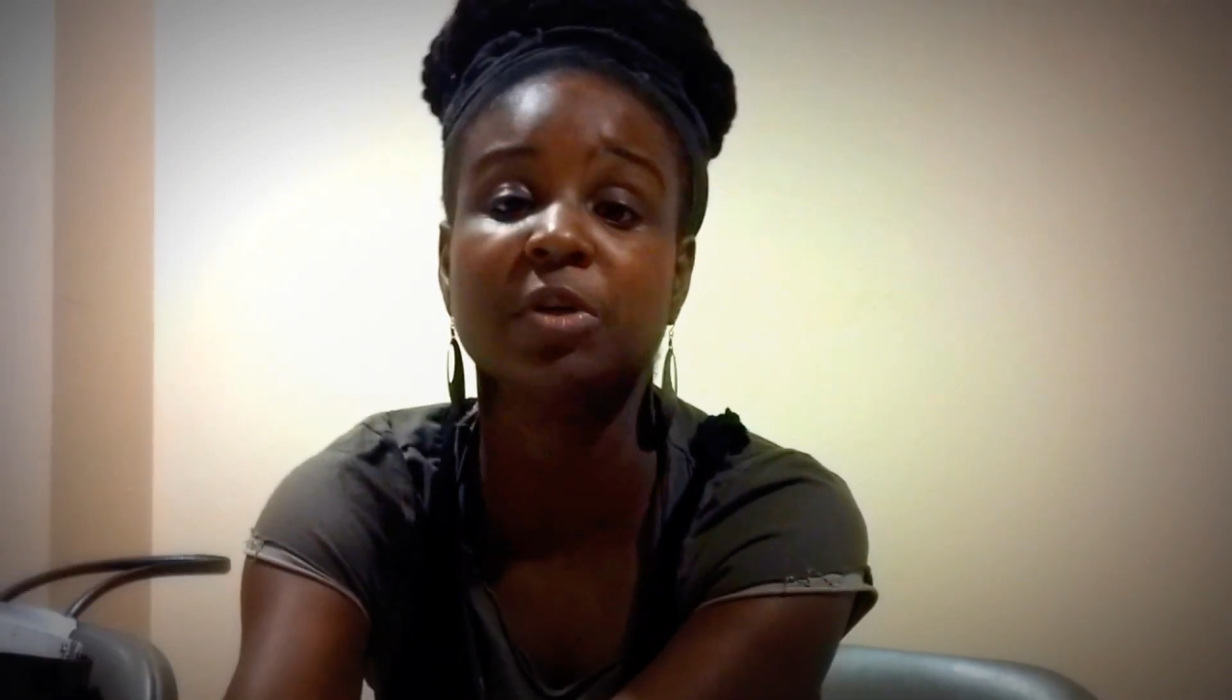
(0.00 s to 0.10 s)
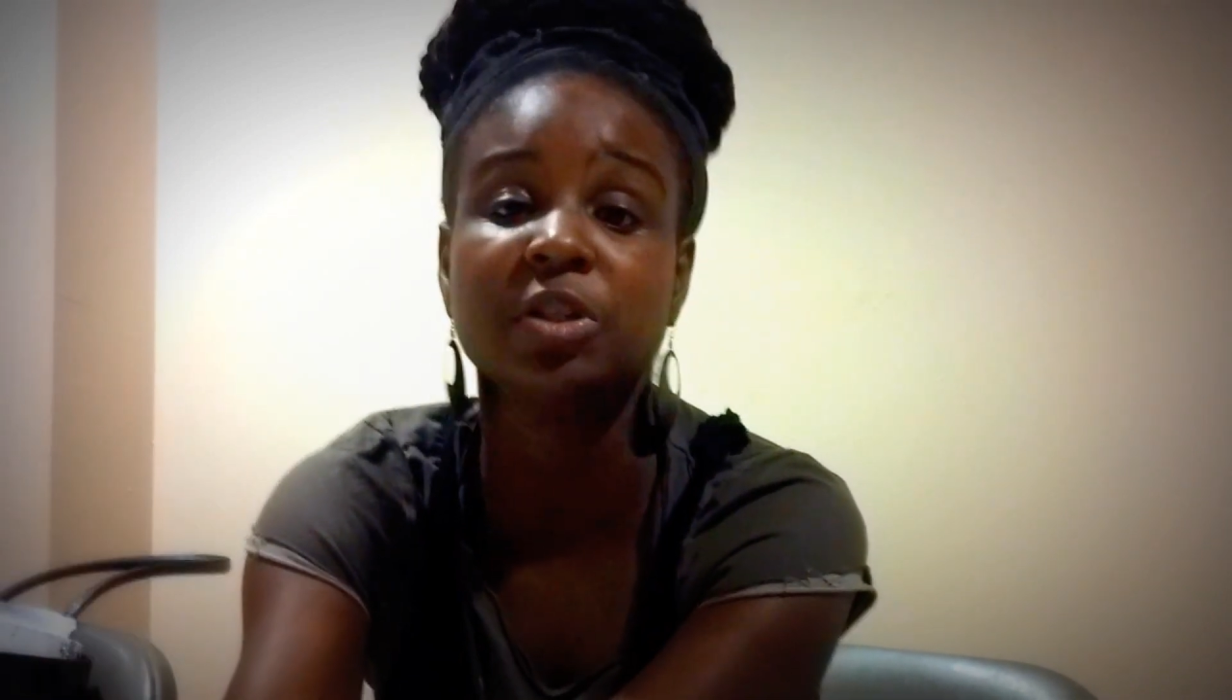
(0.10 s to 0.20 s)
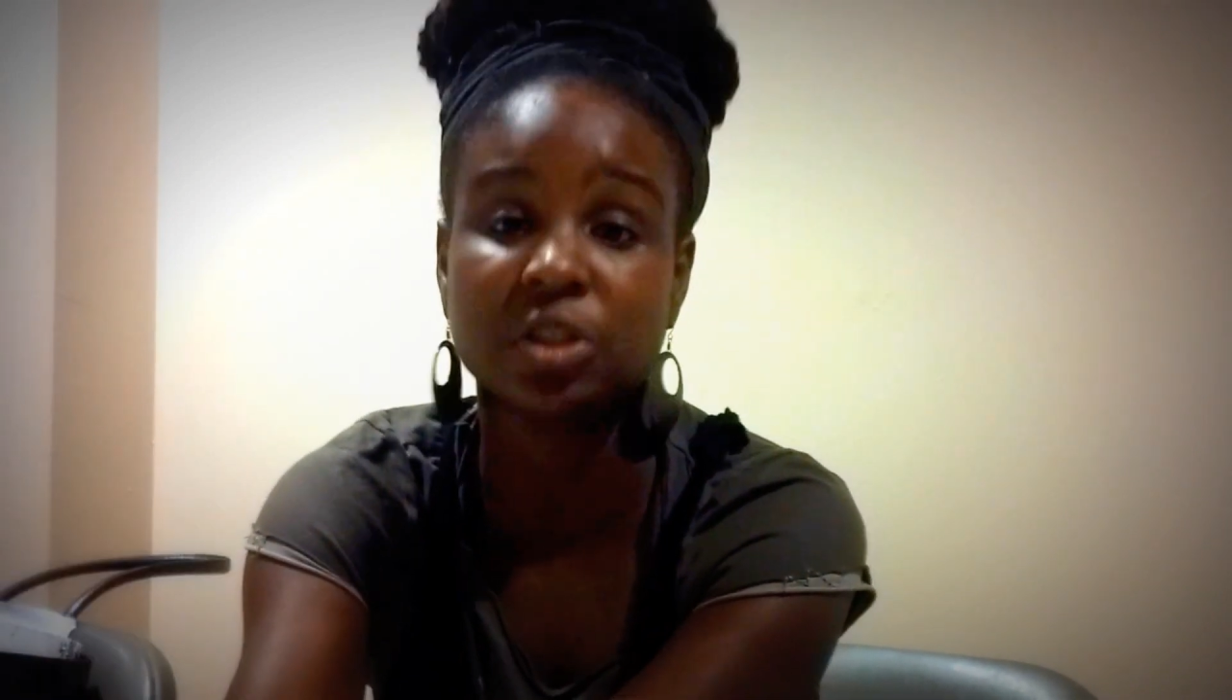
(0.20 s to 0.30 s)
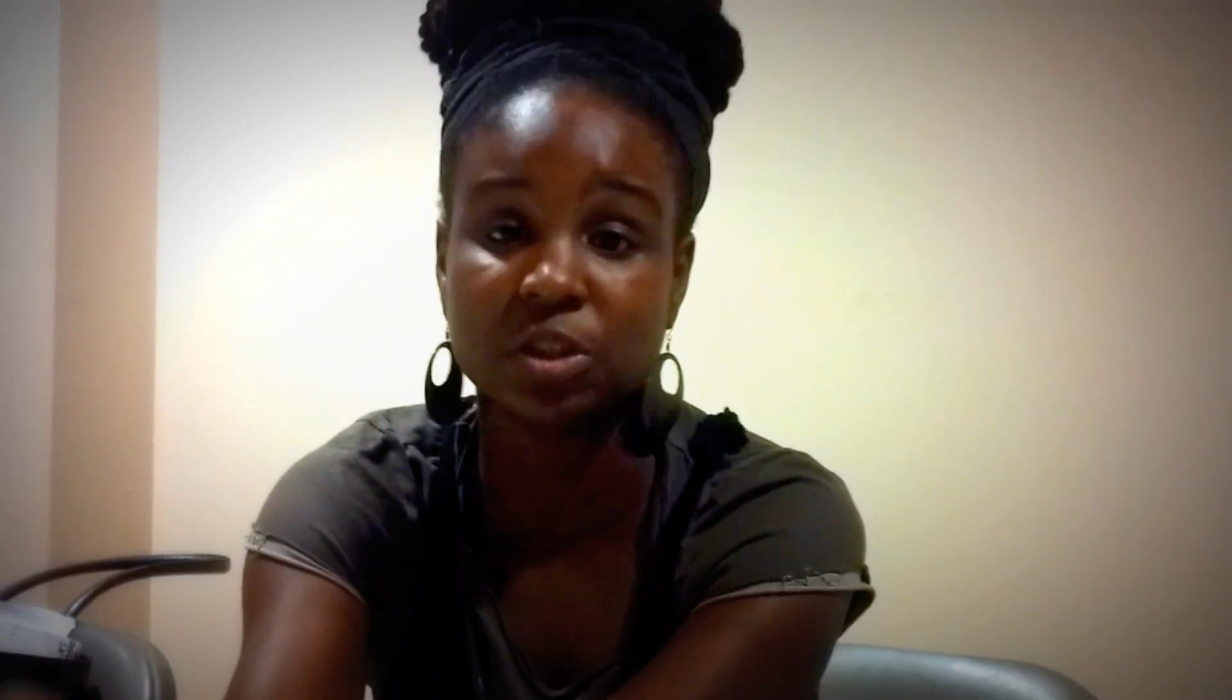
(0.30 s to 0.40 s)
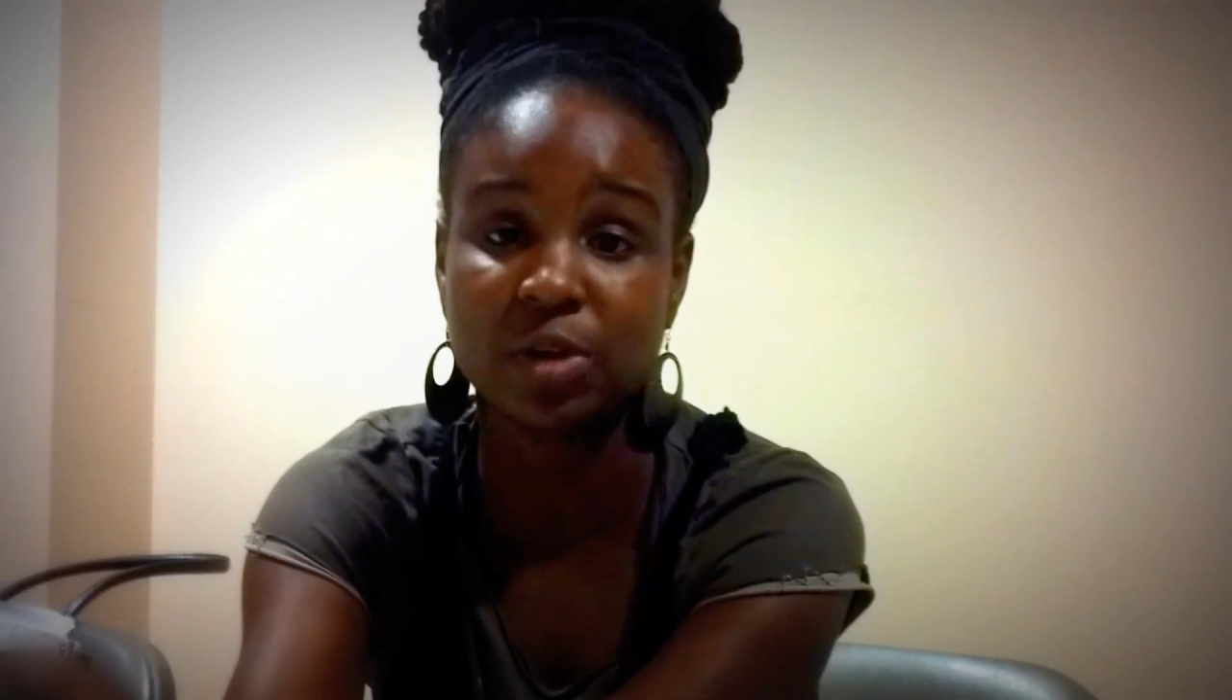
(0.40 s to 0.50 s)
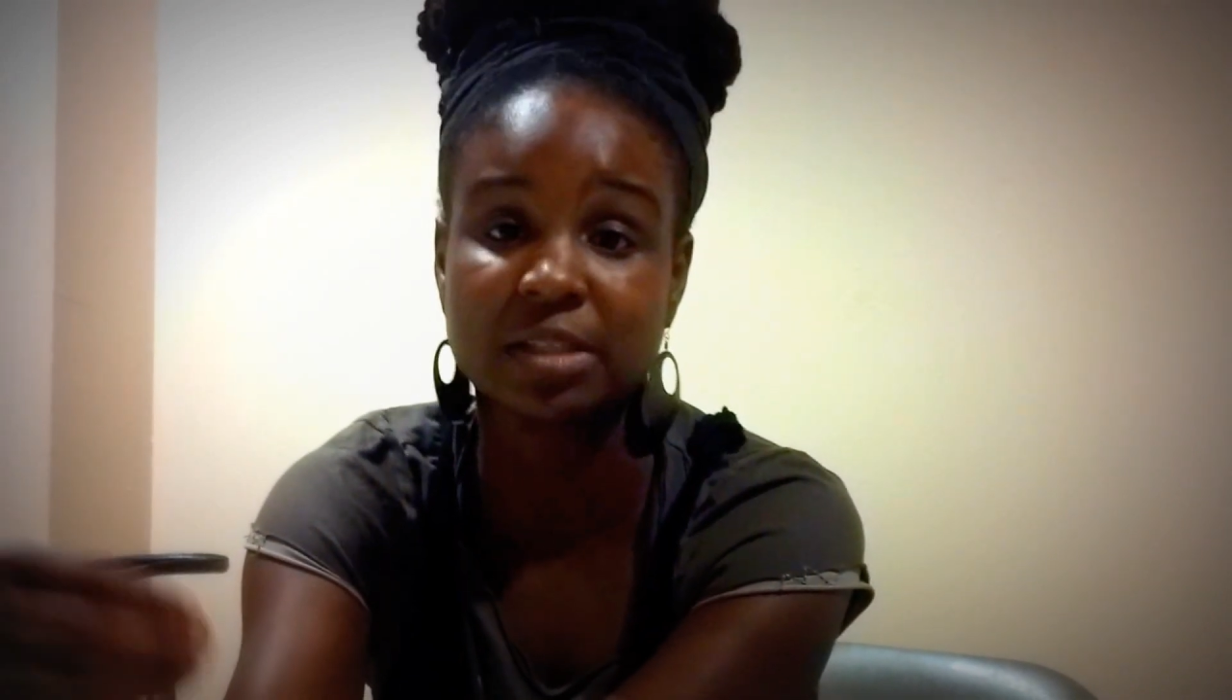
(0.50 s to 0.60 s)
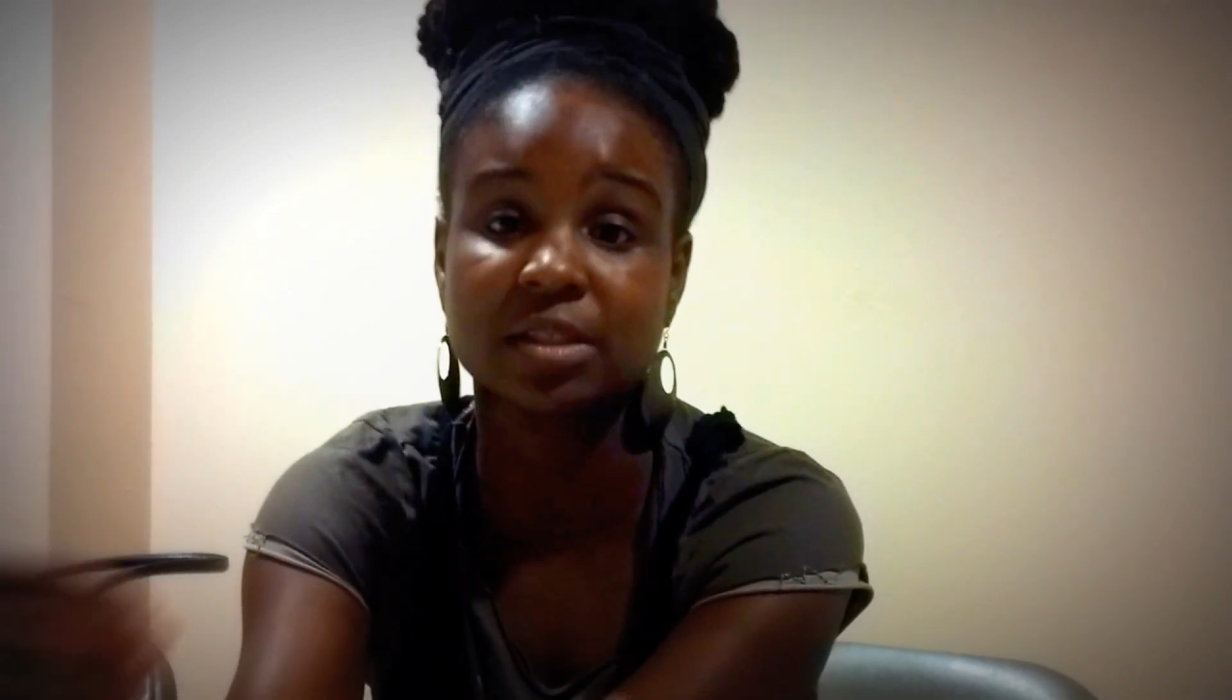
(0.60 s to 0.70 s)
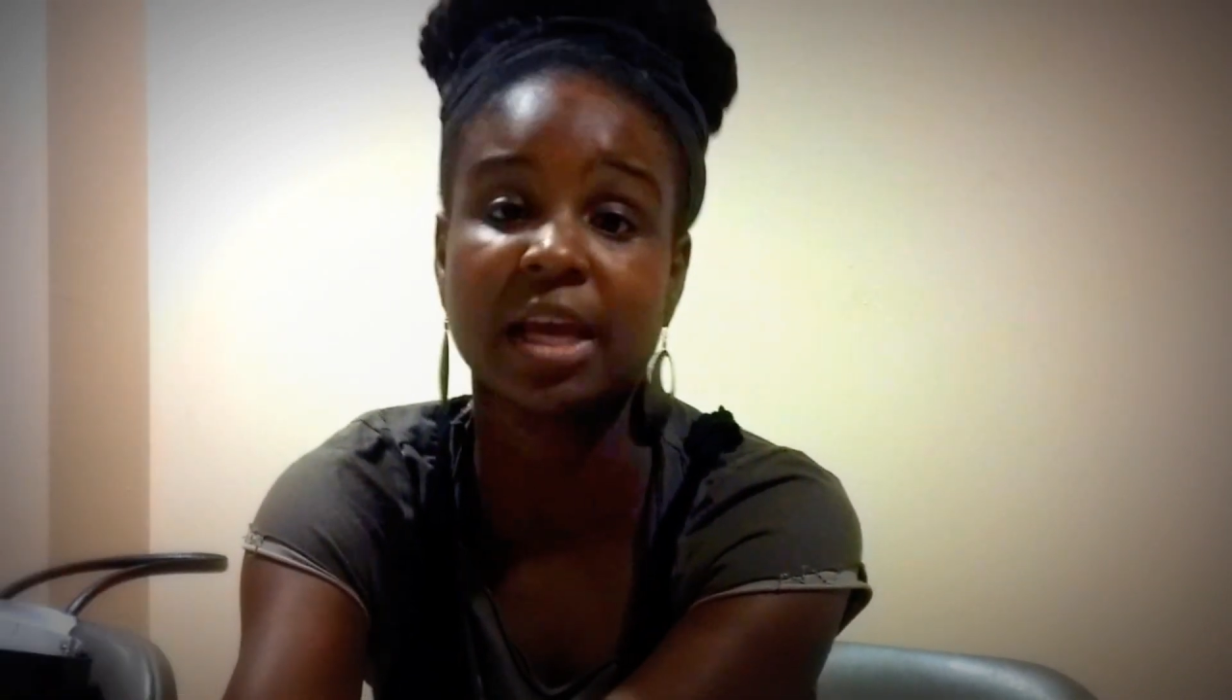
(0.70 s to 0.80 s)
pushing you as a